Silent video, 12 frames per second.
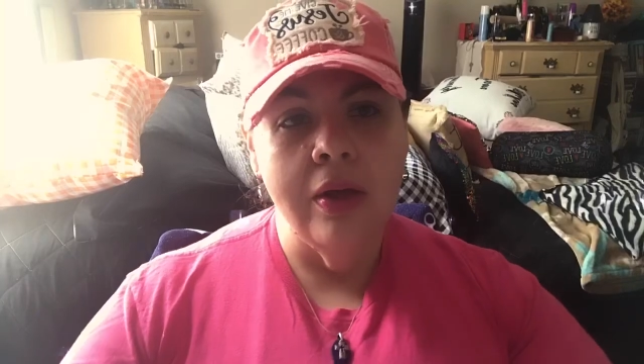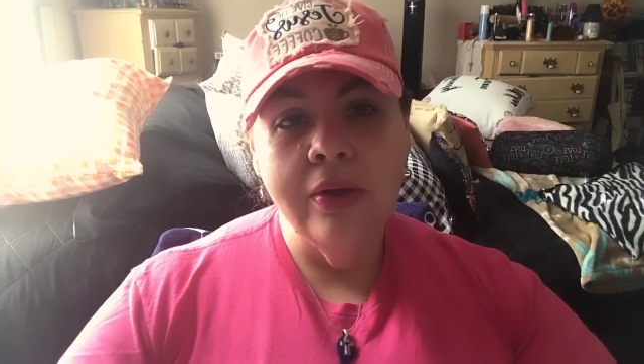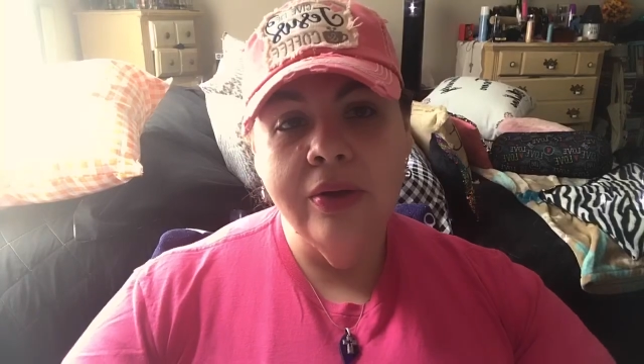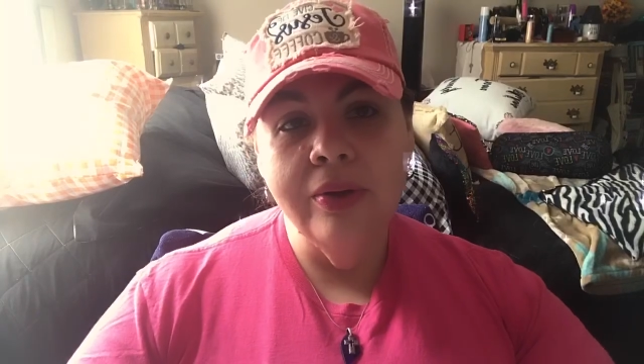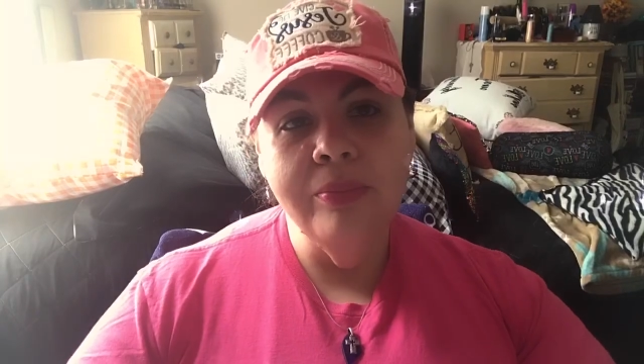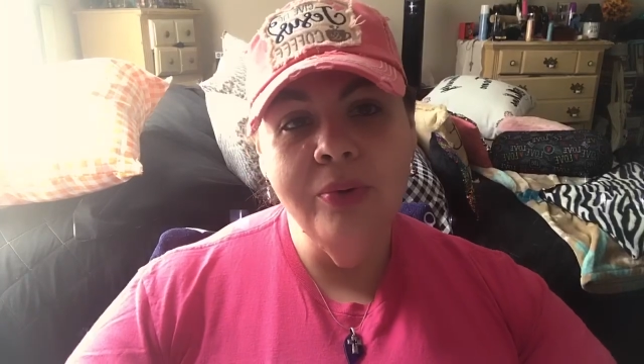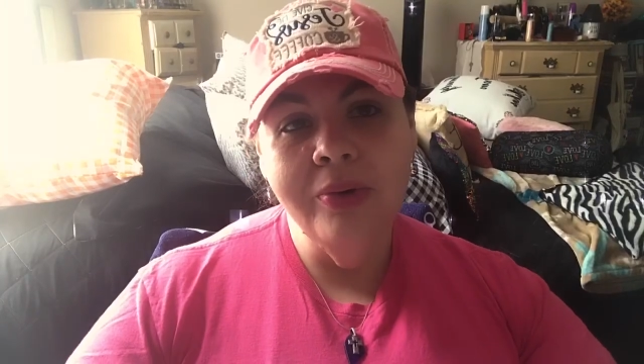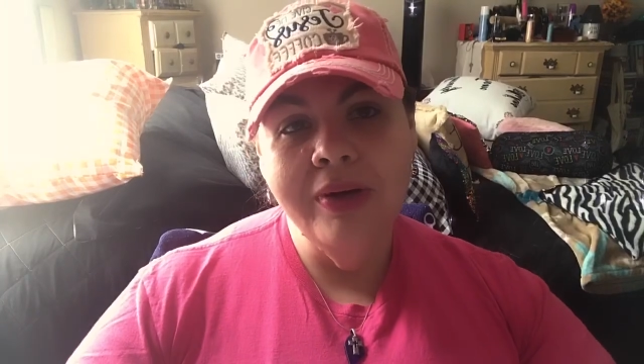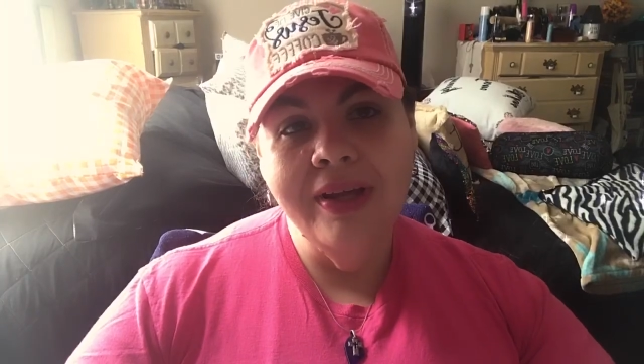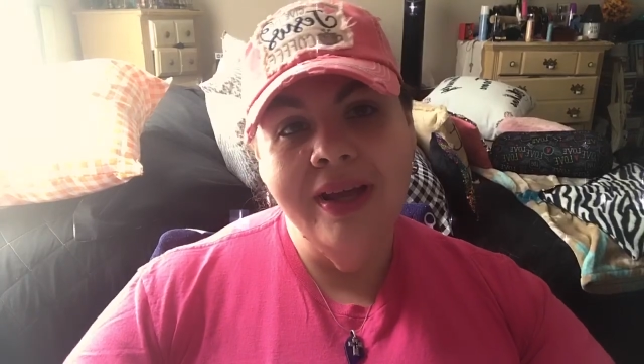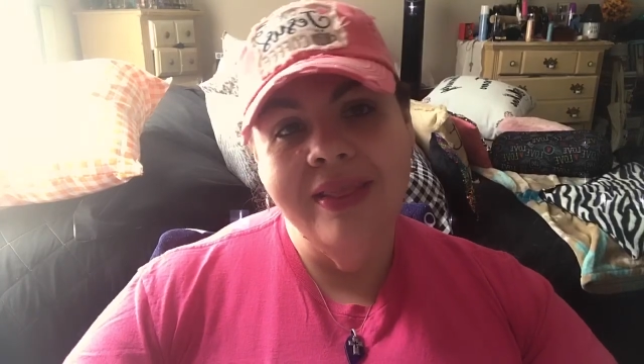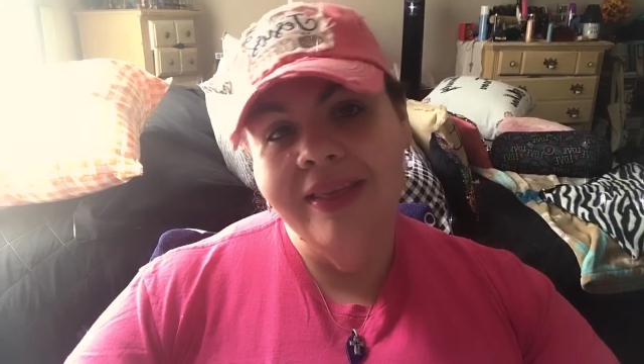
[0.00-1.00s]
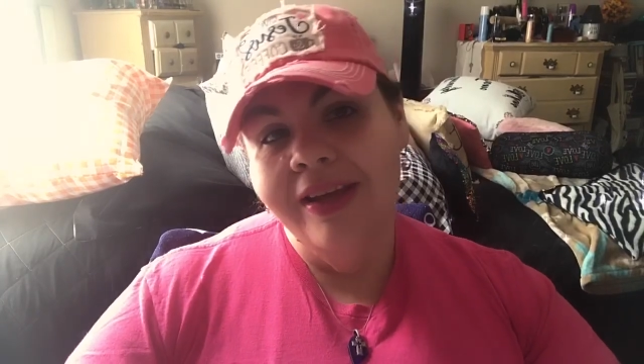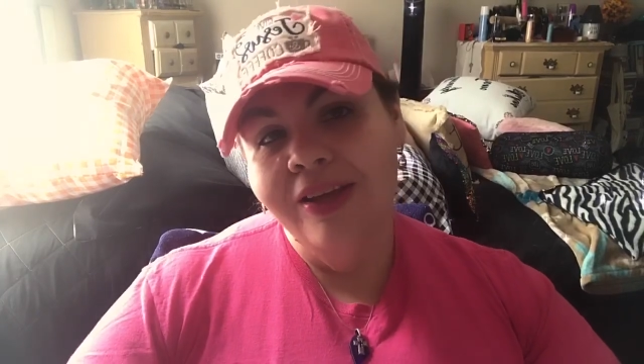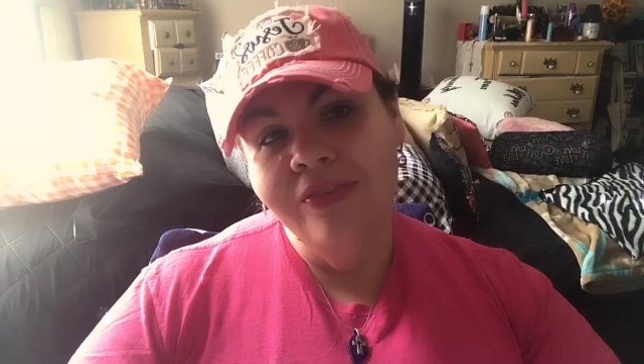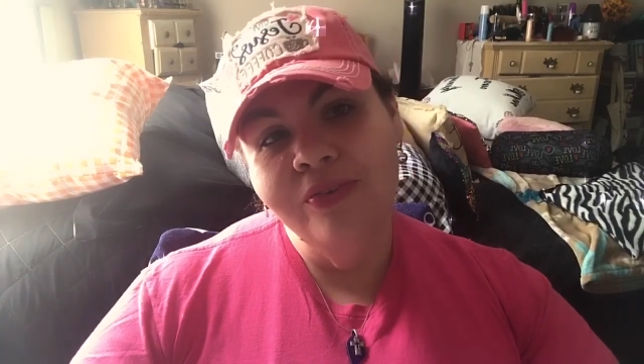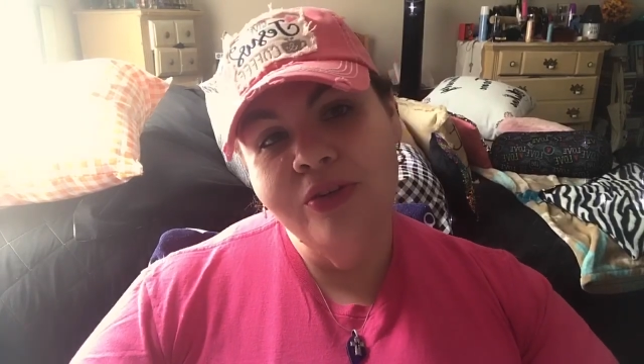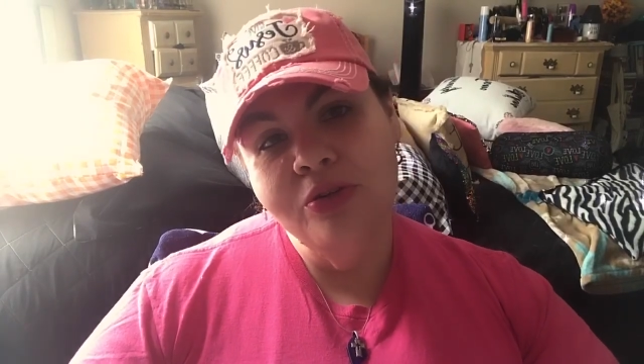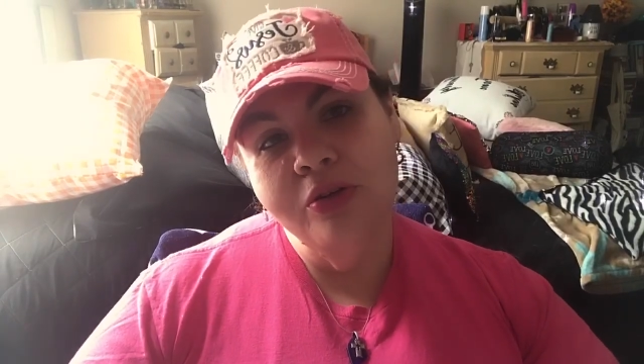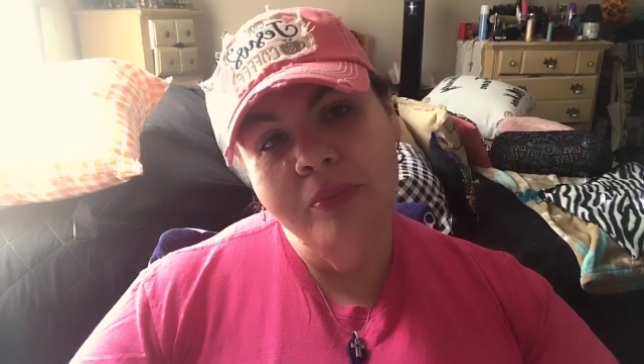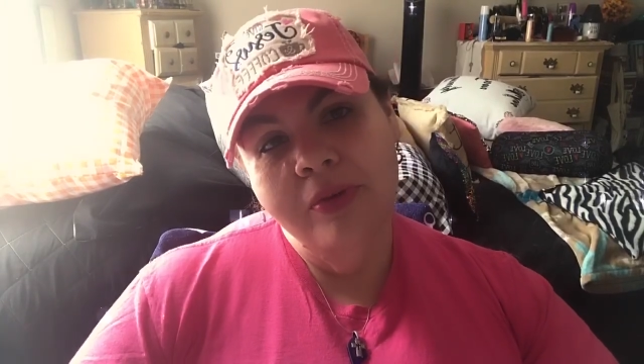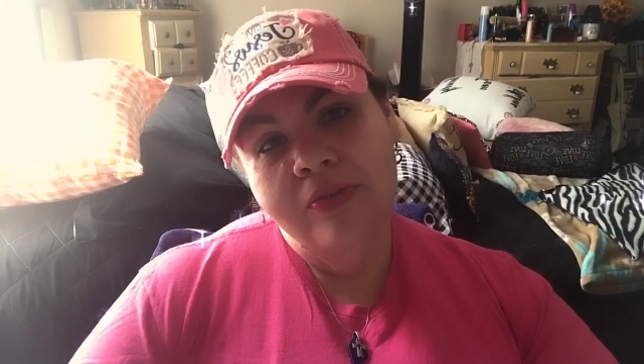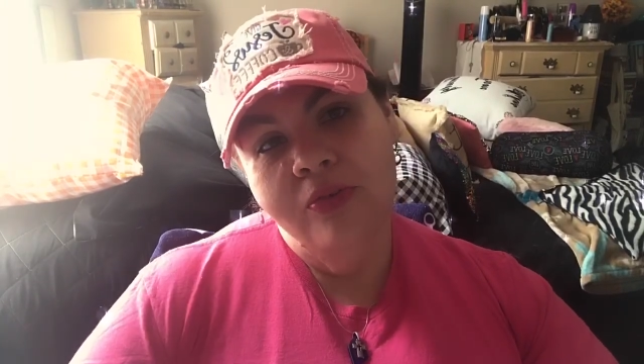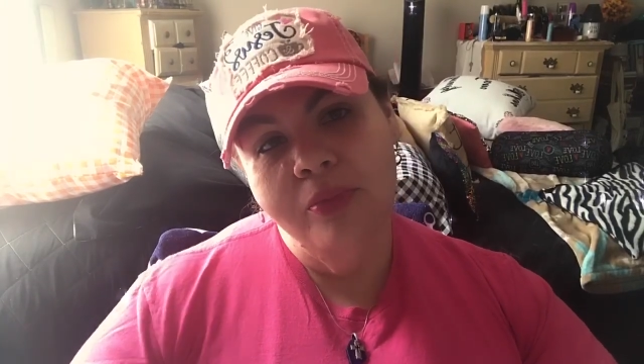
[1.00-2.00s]
Good morning, and thank you for joining
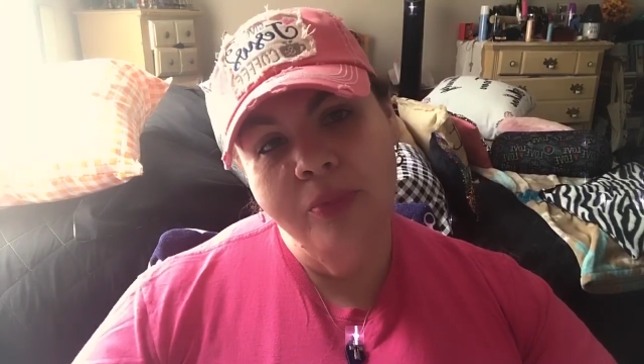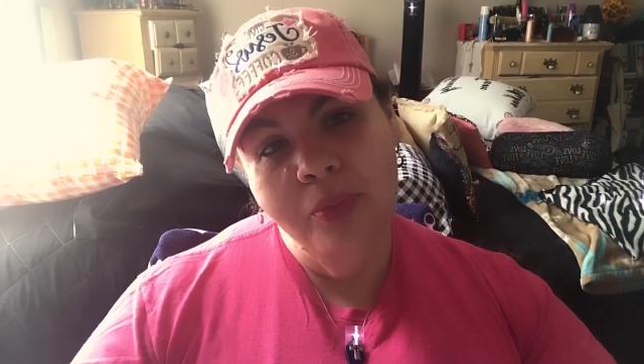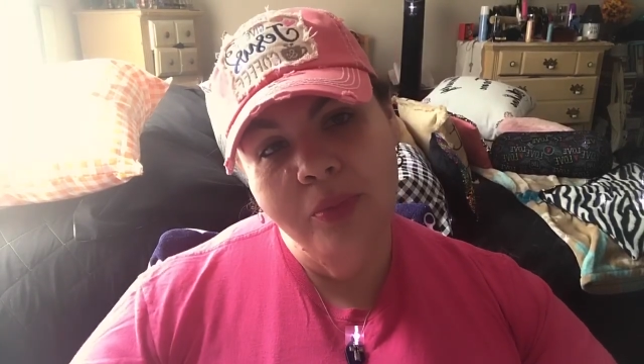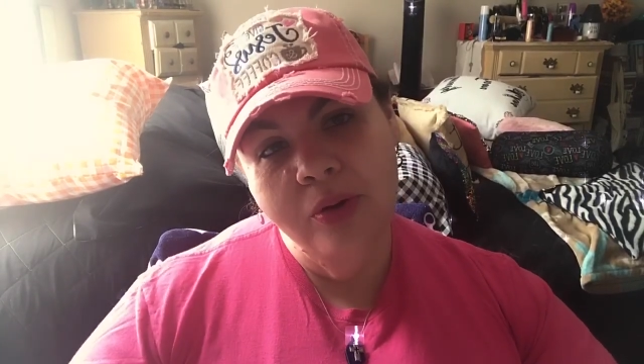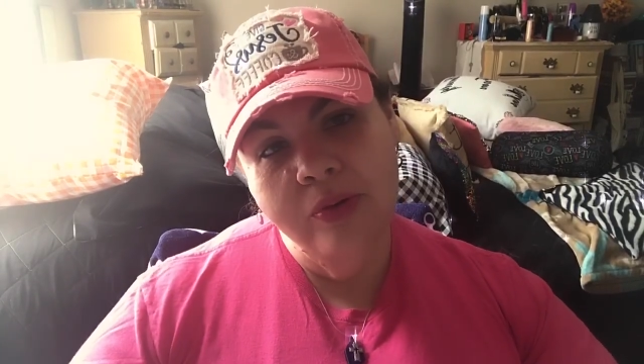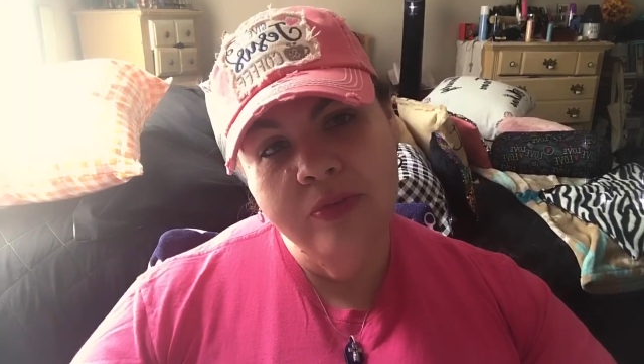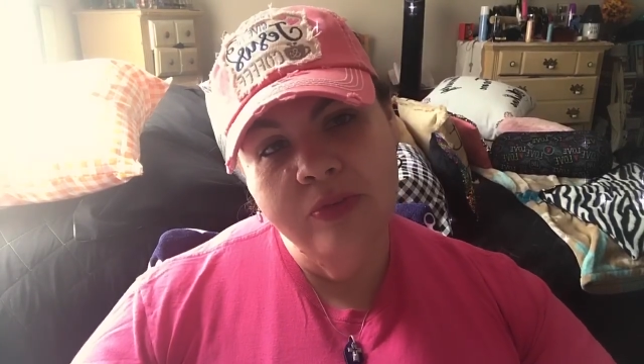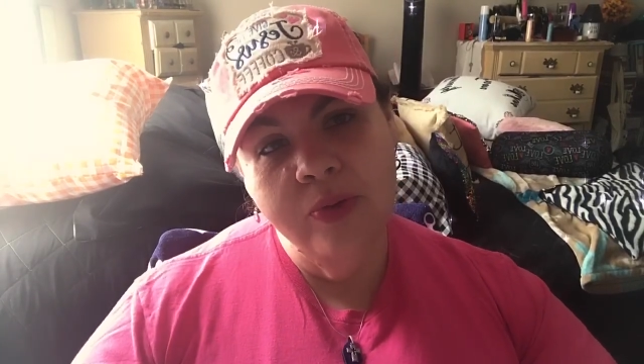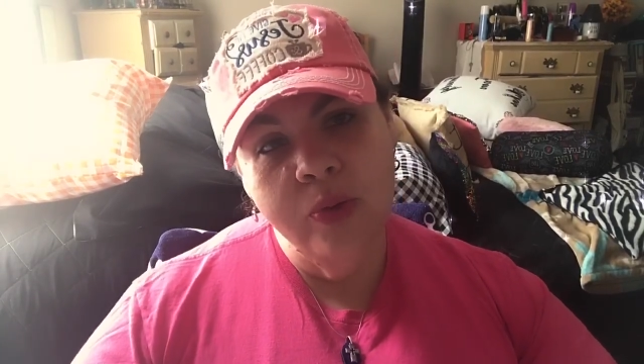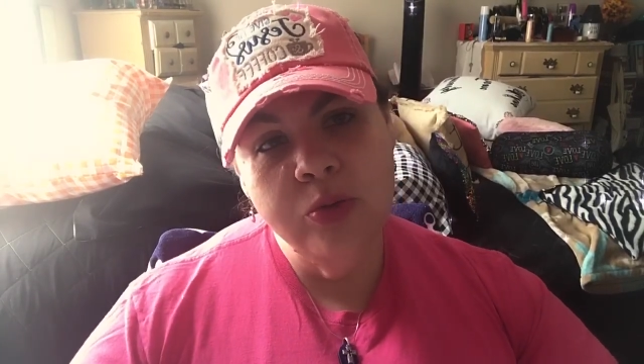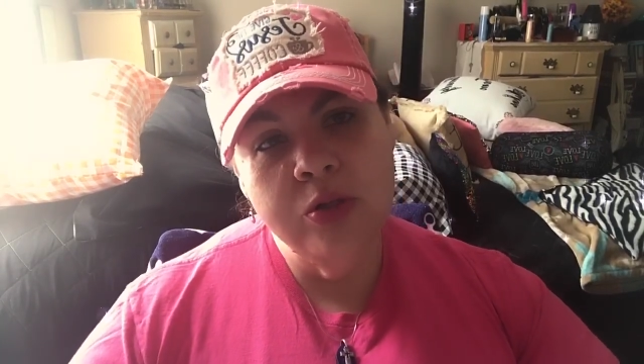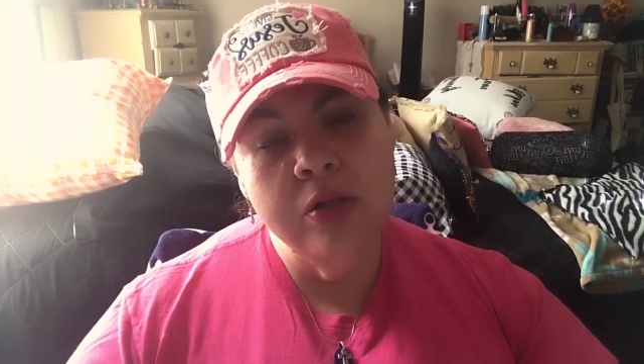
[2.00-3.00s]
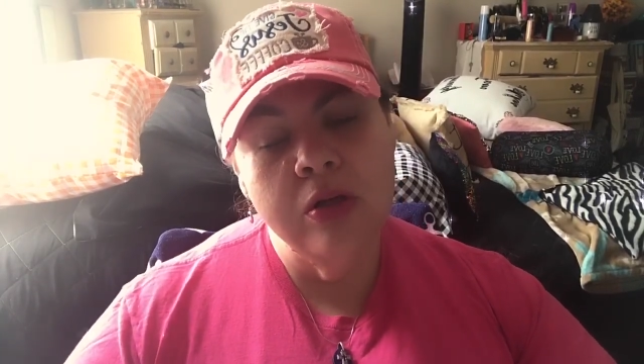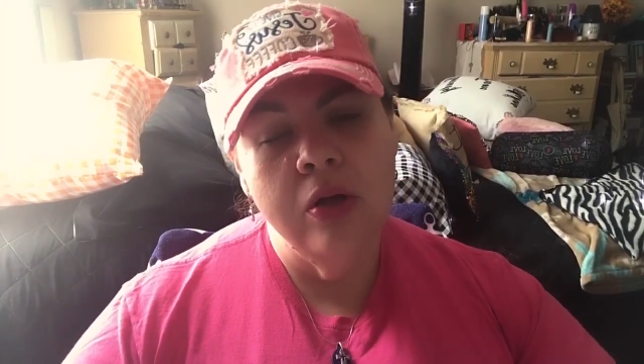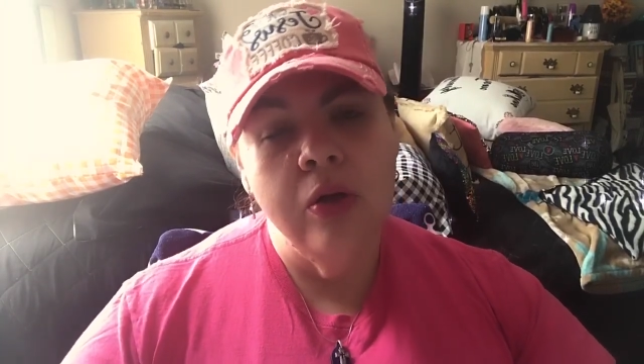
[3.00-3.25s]
me for a moment of devotion.